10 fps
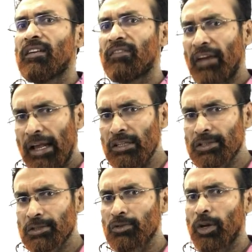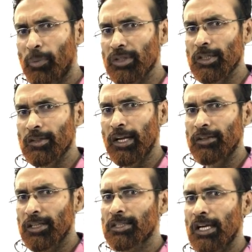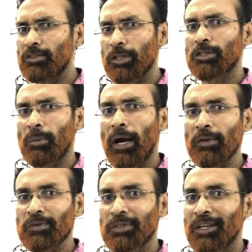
fails to represent that this consists of ions.